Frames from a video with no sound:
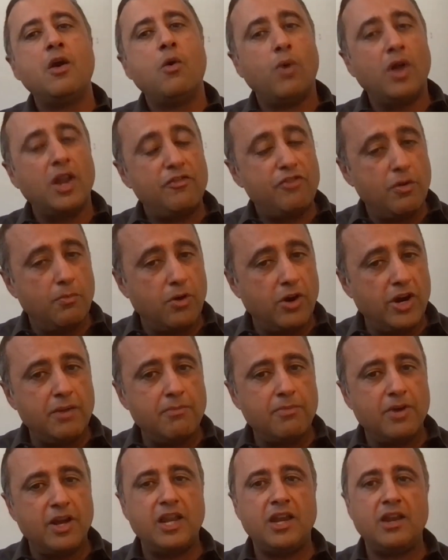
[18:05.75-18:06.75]
Well, if you're
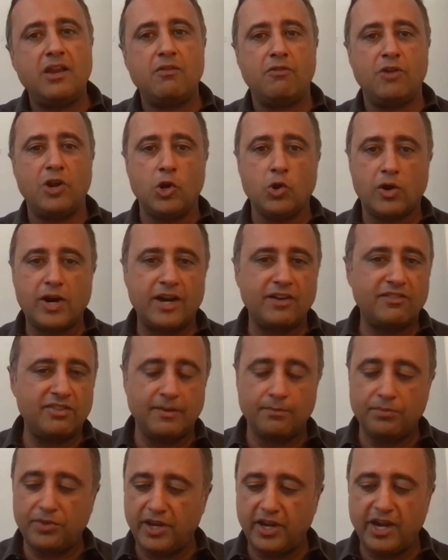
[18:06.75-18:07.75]
burning money, we look at
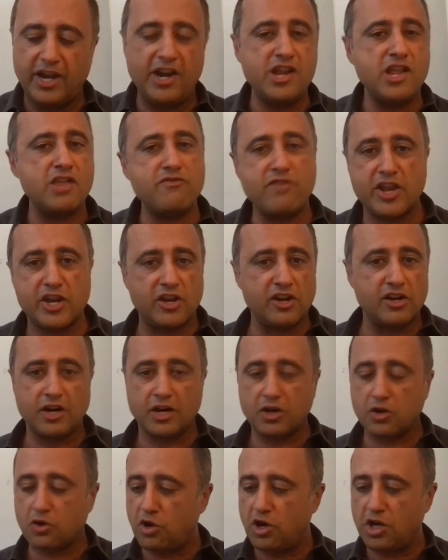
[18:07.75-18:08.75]
something areas where you can
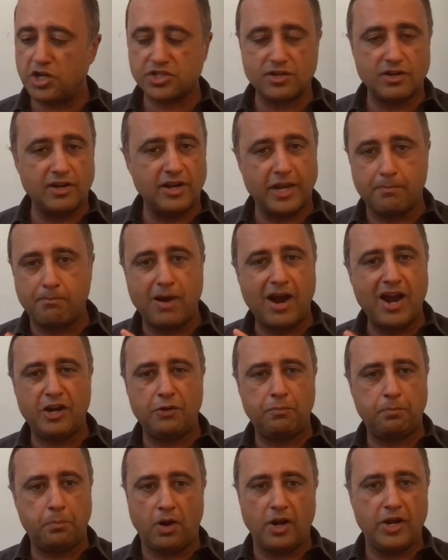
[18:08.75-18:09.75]
cut costs. Like
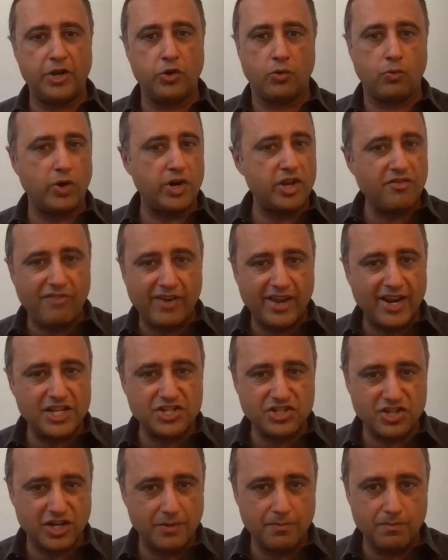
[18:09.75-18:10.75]
buyers probably don't want your
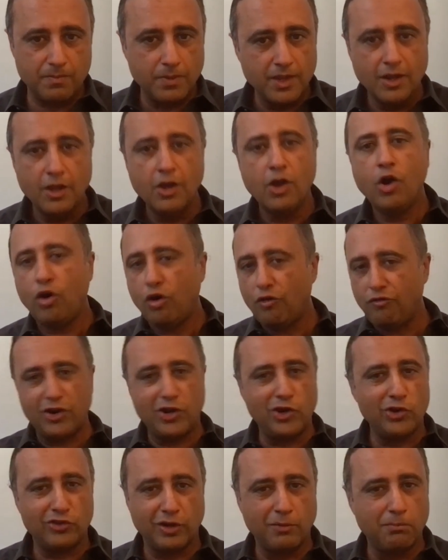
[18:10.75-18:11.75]
finance team.
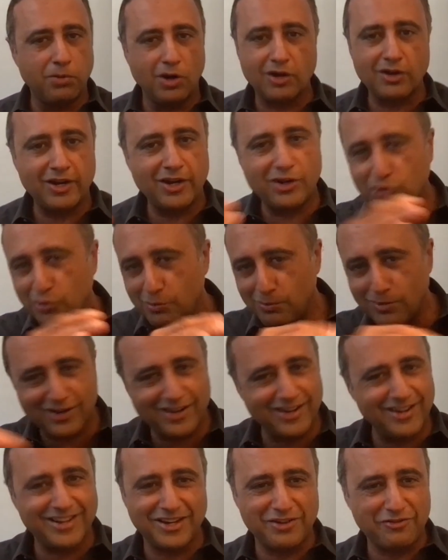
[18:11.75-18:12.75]
Hopefully using Berkland, so
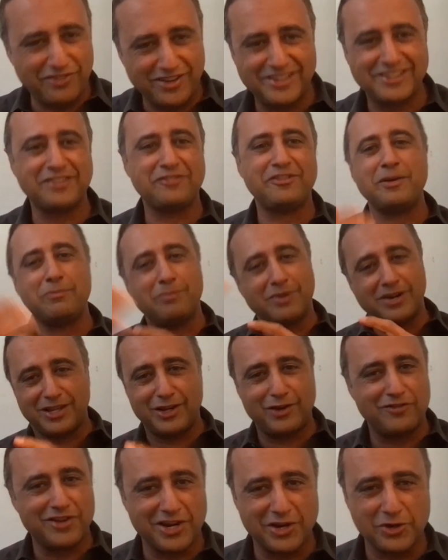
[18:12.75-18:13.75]
Berkland can phase away, but
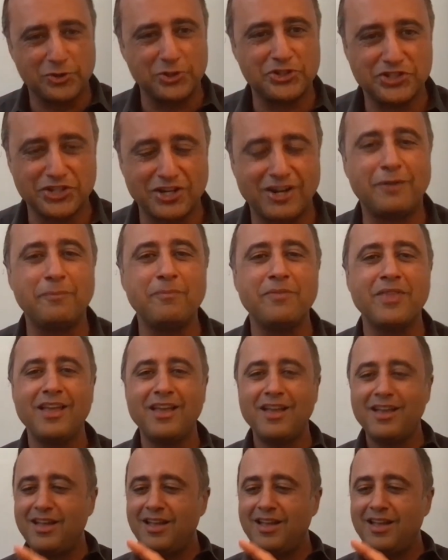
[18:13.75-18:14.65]
they've done a good job.